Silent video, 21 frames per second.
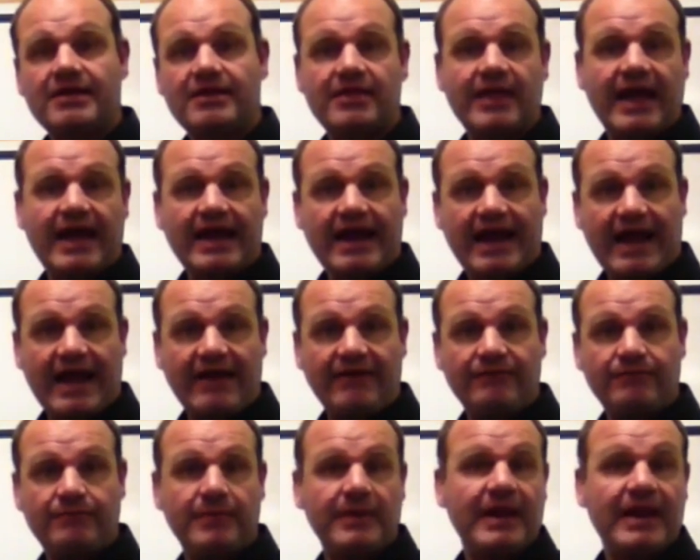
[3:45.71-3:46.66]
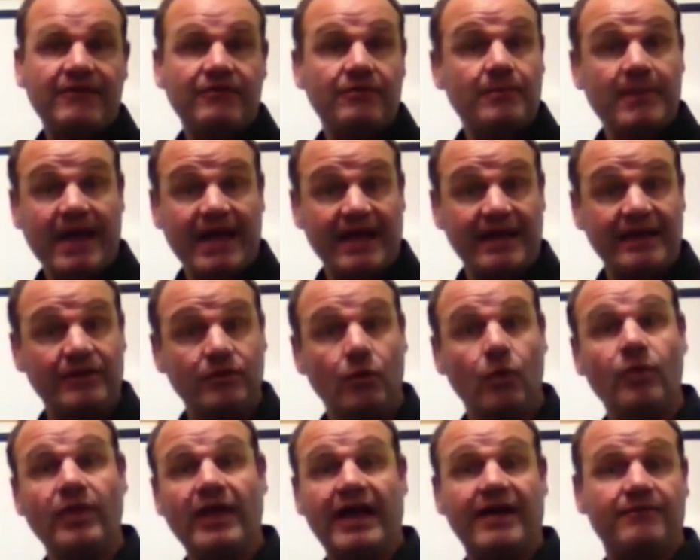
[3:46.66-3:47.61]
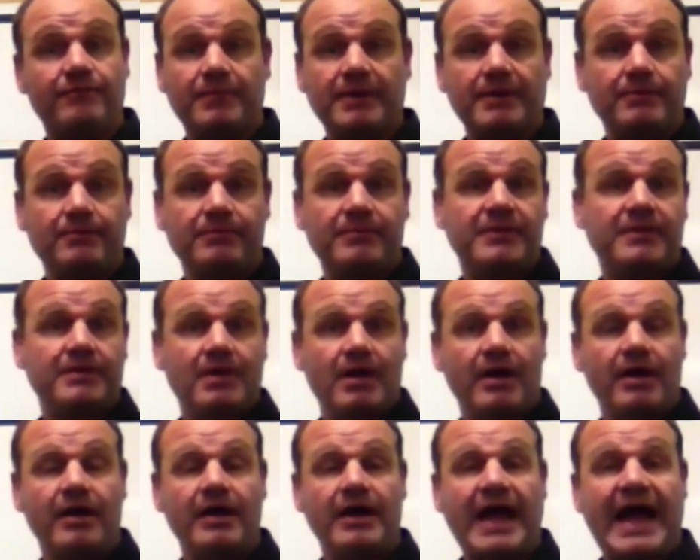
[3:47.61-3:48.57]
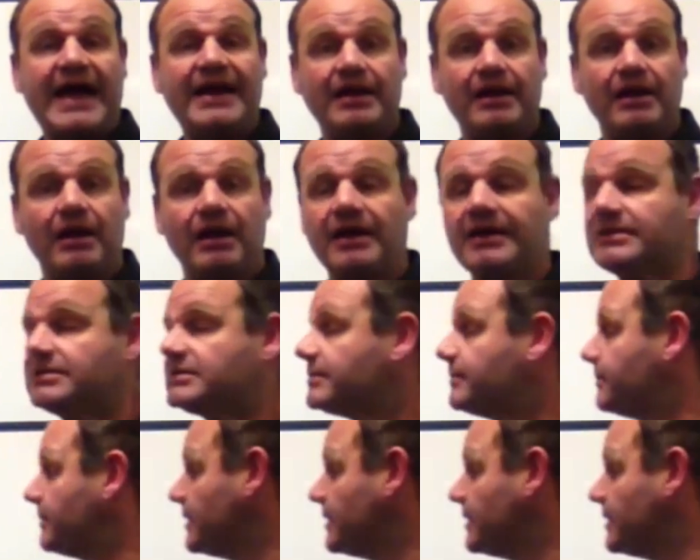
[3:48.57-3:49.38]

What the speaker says: that have been ever made or that have been analysed.